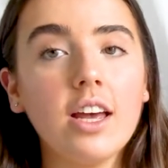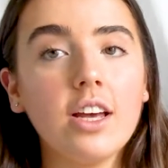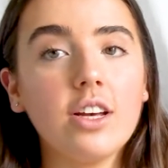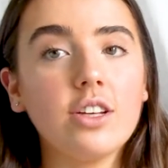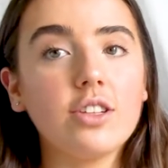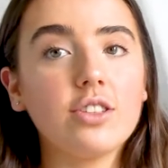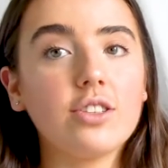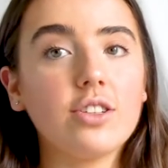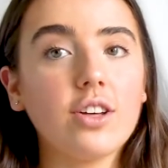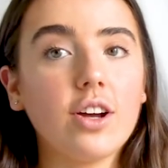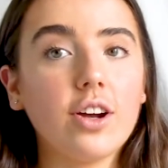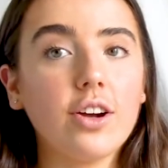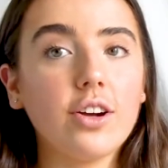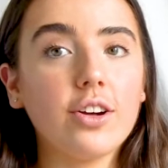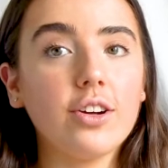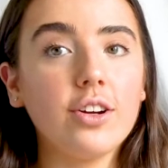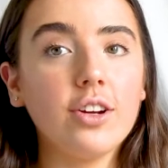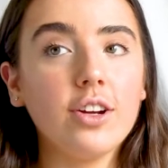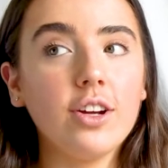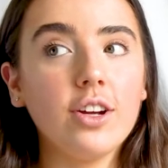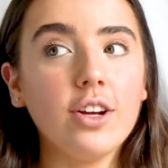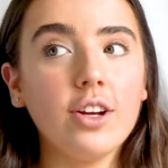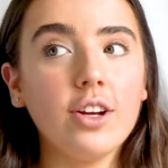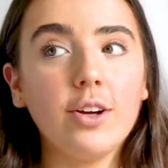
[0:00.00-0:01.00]
So
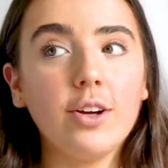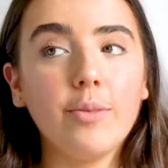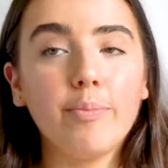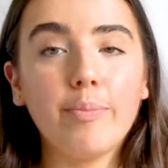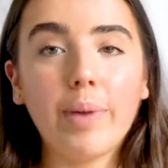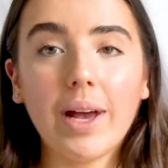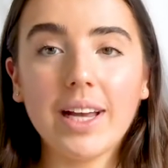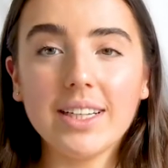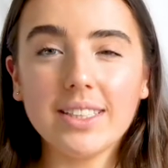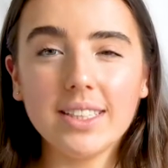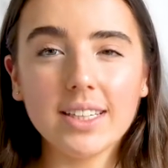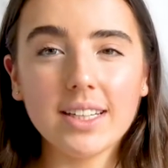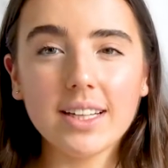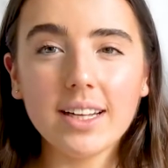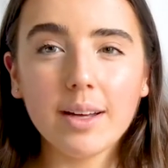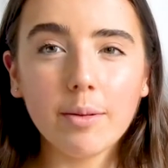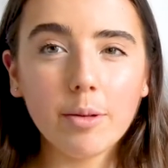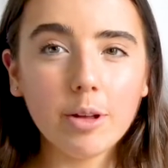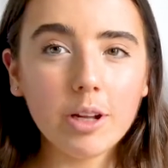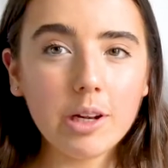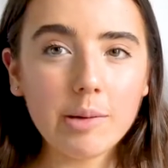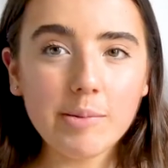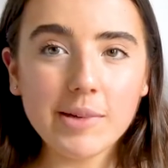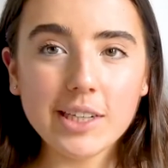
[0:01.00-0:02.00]
basically I'm
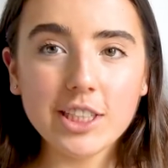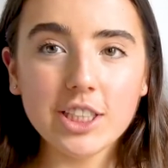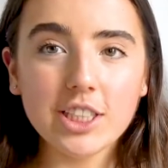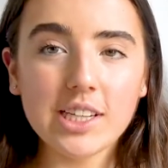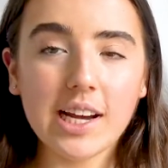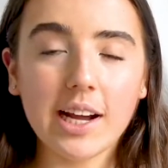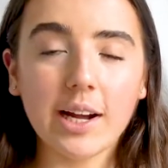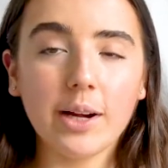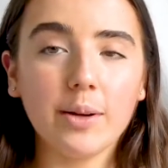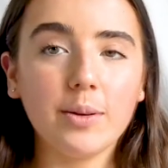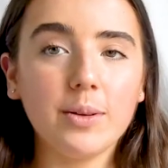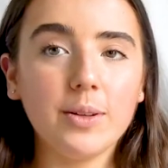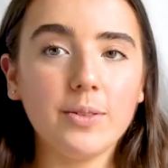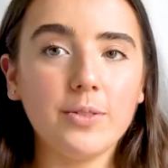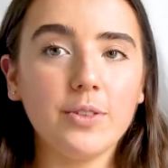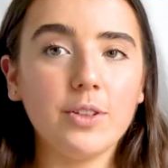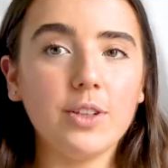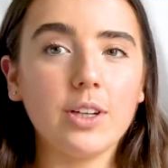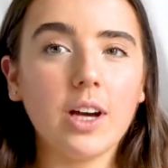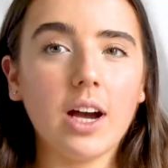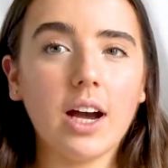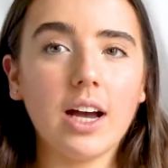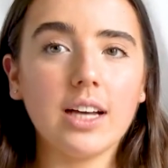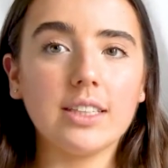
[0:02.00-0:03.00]
going to be sharing with
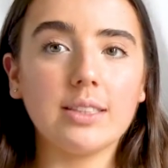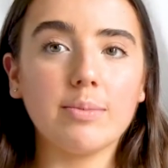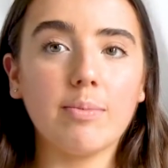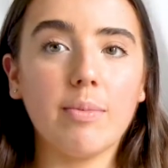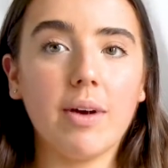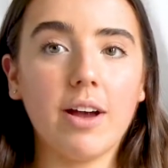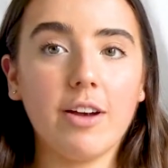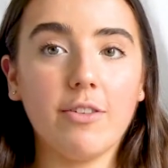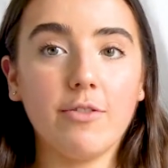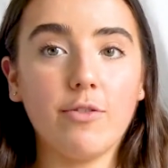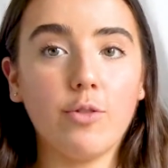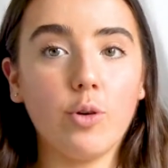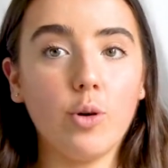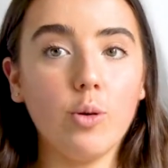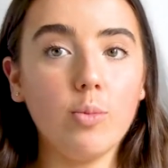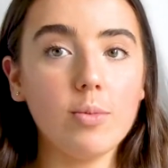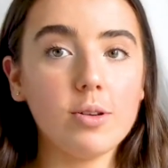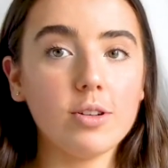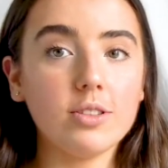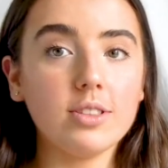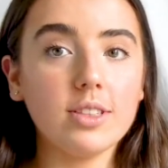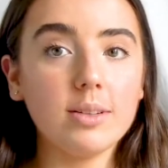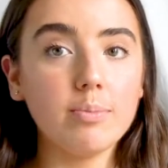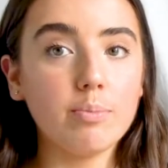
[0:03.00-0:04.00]
you guys my 4
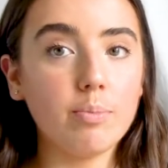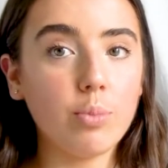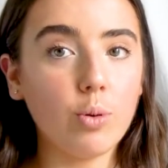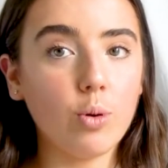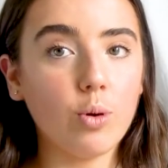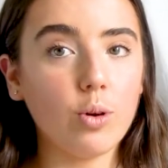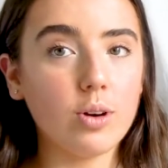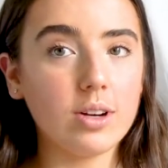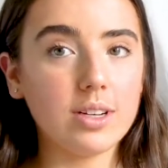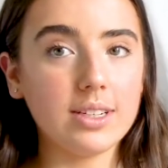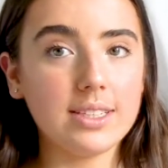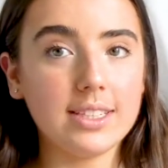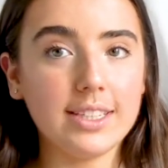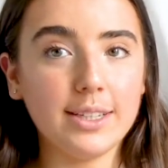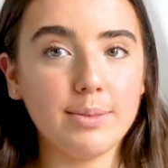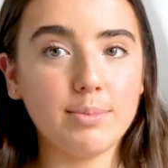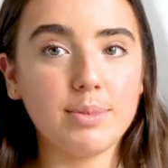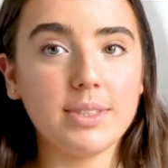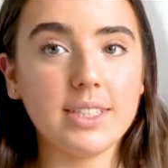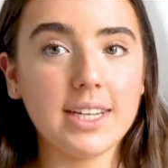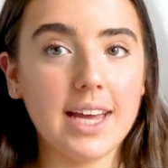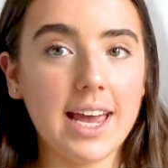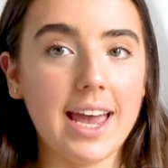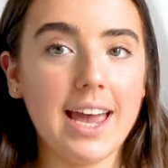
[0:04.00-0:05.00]
most important
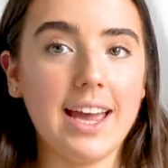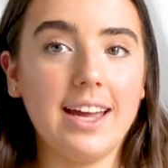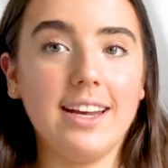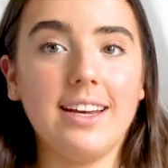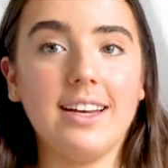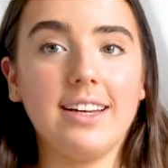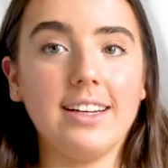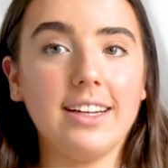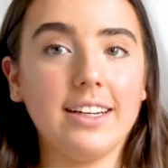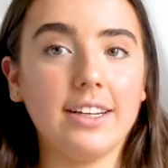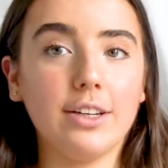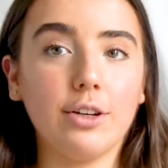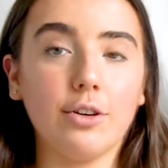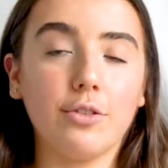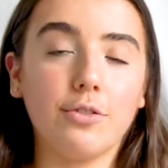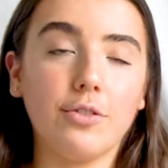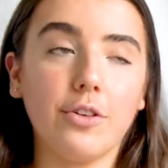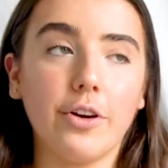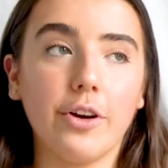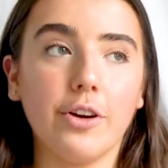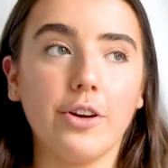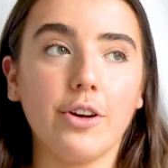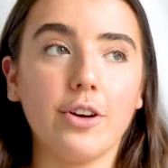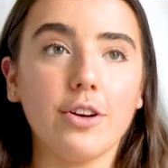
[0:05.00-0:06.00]
tips to editing your
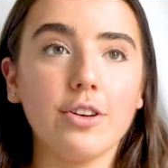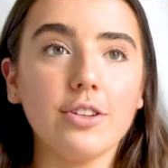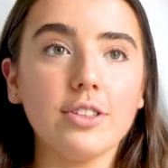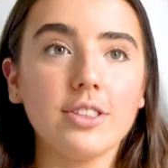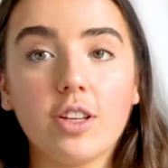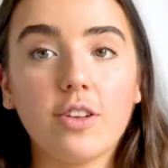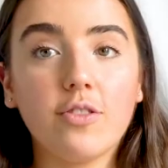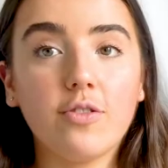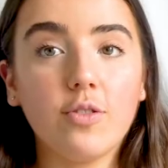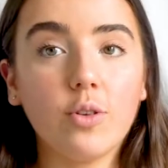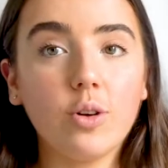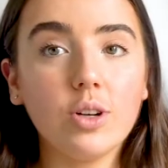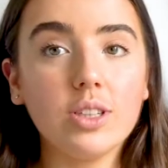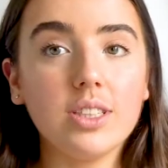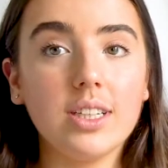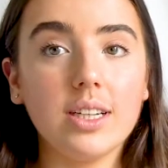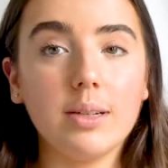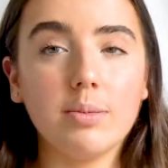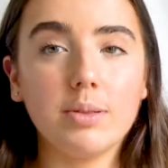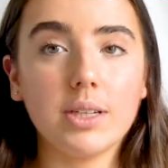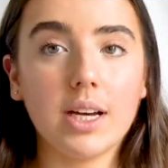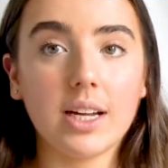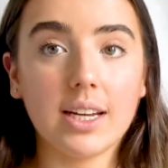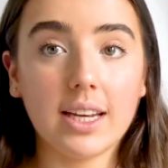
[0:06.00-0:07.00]
photos. So the 4
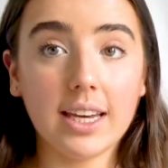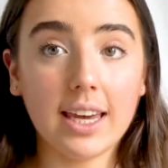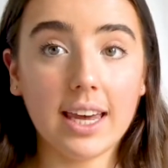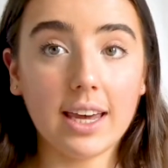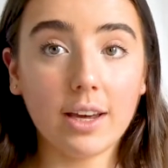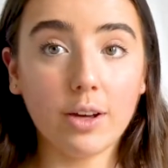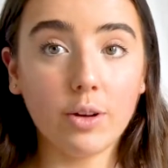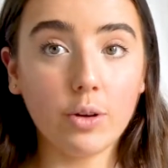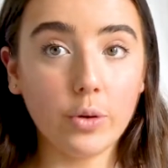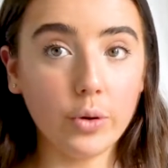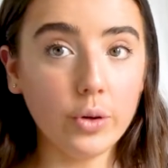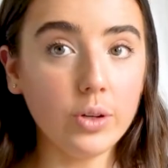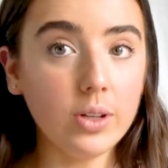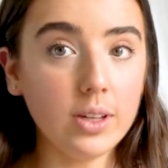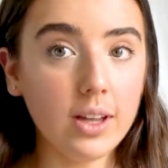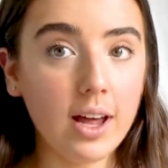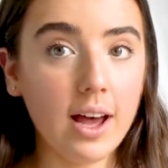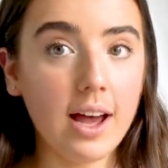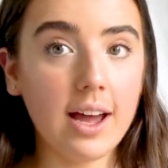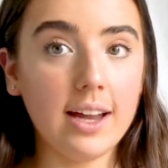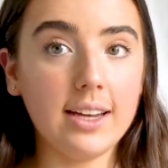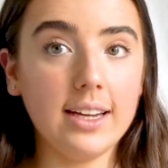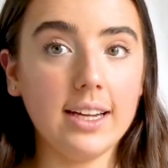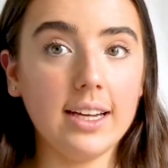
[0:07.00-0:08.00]
tips are to get good
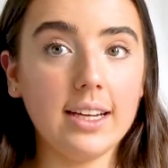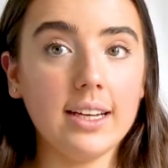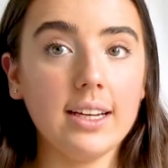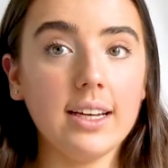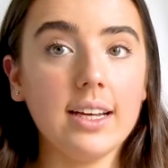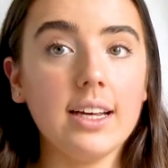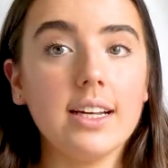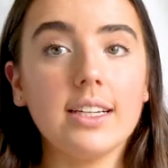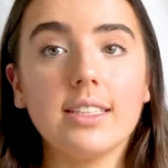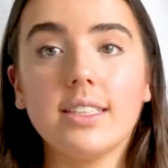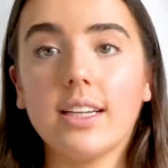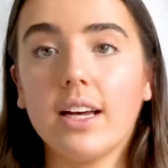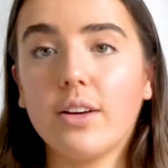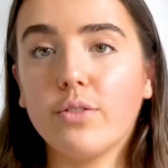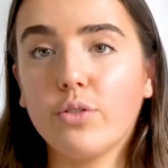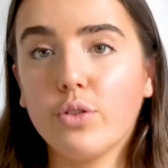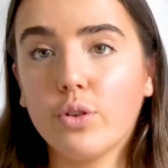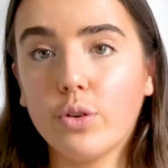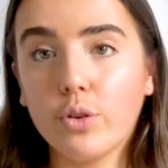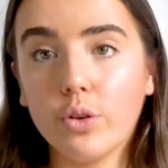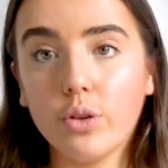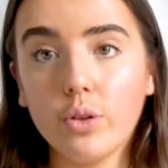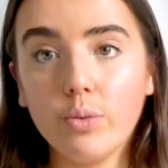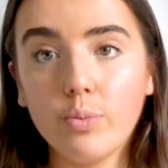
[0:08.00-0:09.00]
lighting, to have
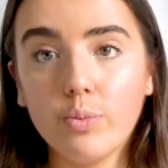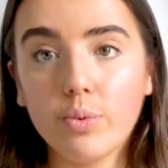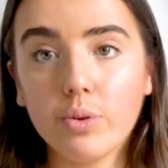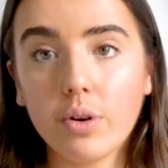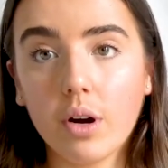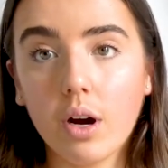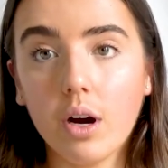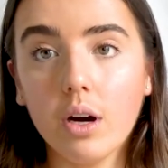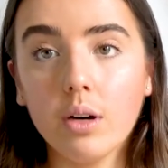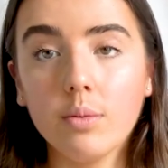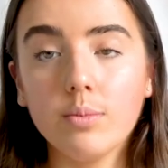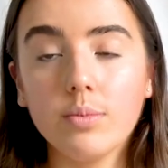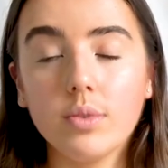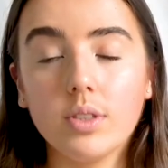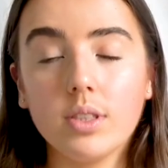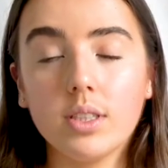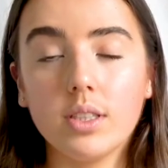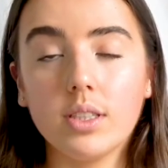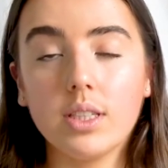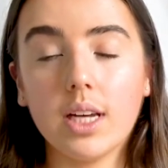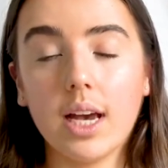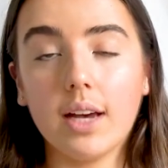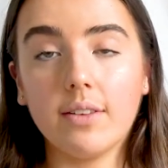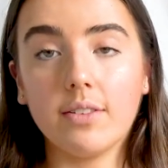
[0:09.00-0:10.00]
good props,
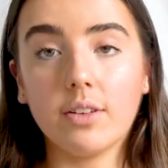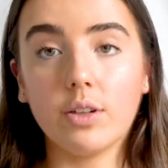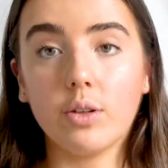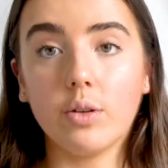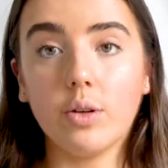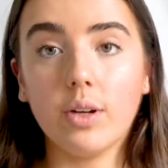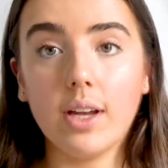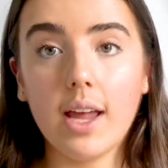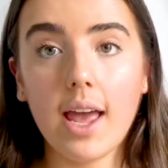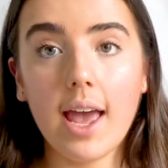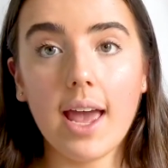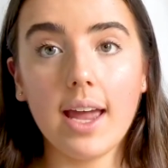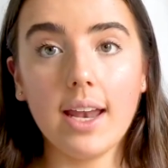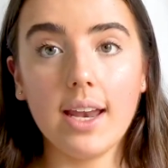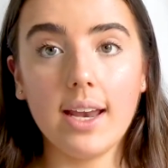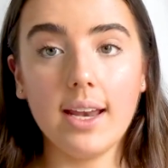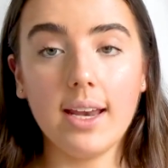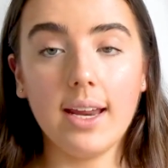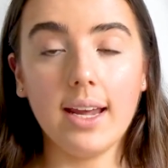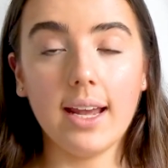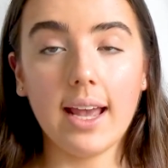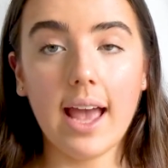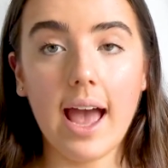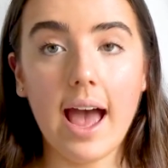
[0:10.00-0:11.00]
to have a good
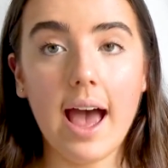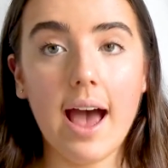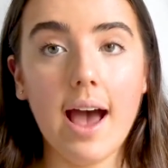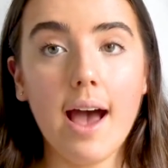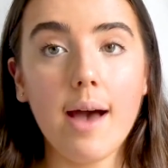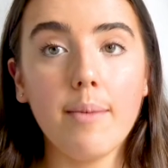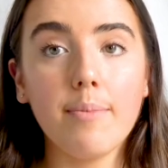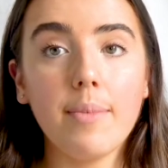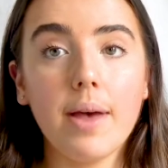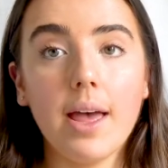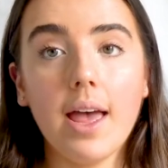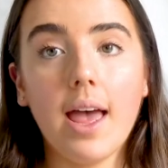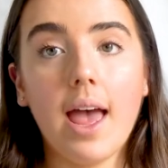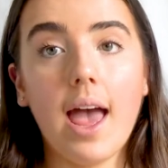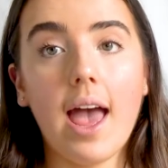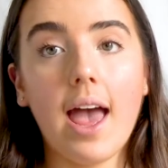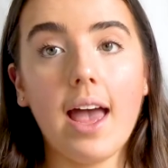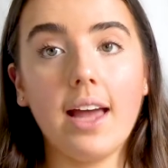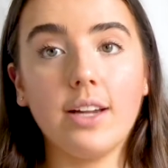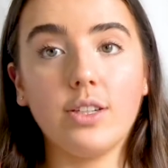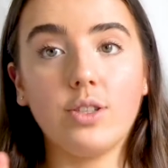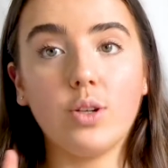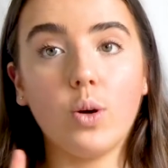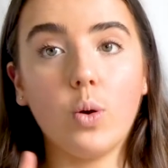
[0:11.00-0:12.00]
editing app,
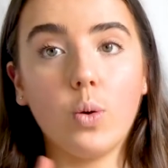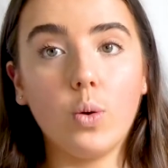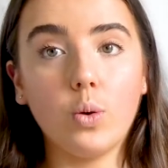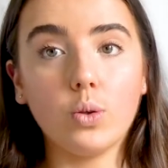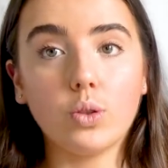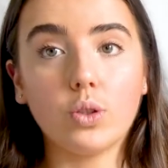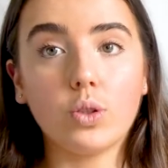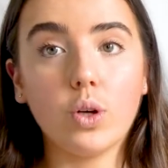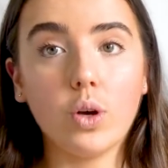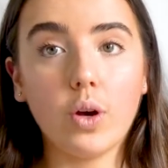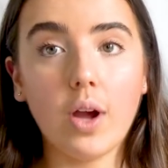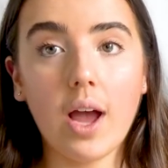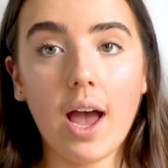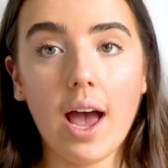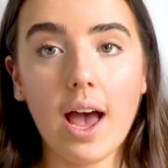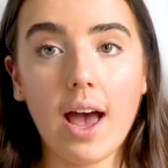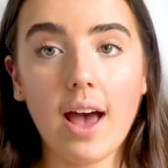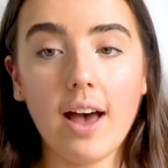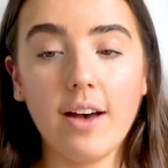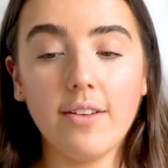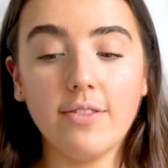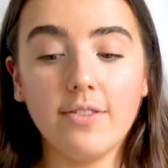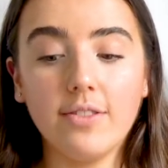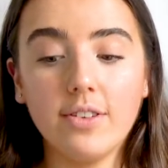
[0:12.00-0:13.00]
and to also
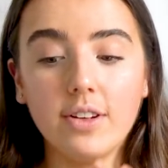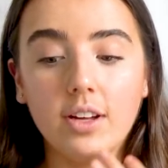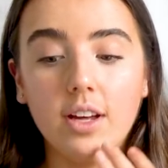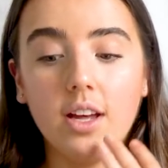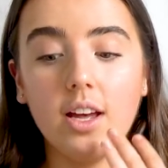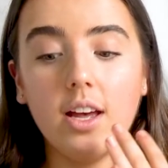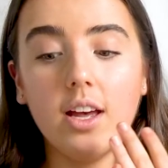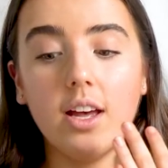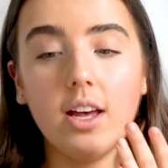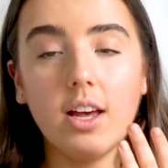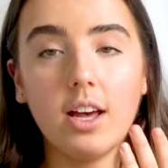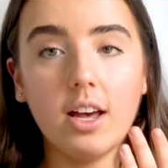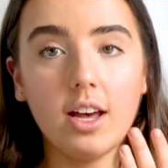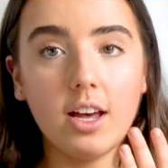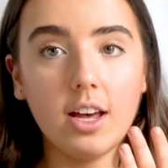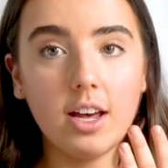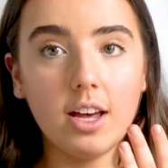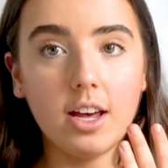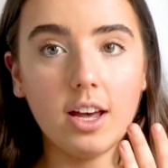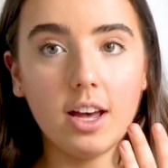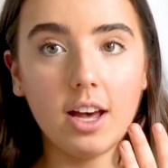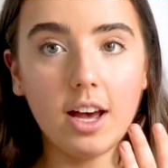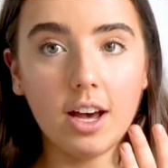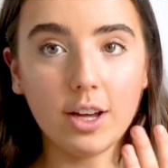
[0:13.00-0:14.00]
have
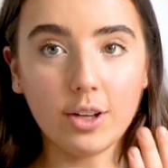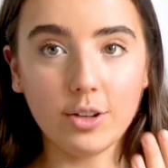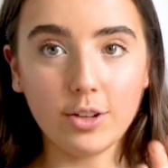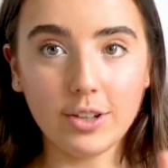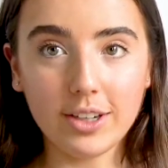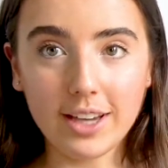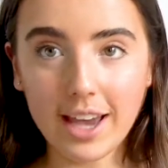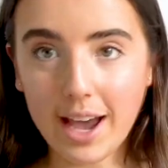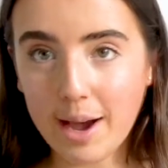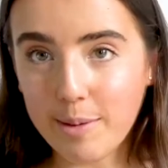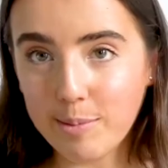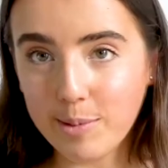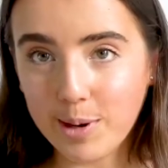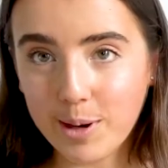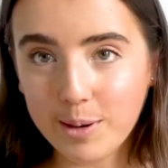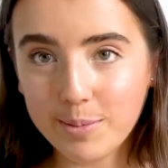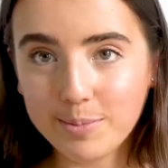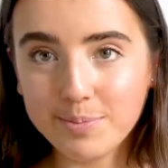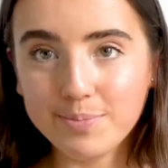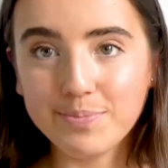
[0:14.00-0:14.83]
a good camera.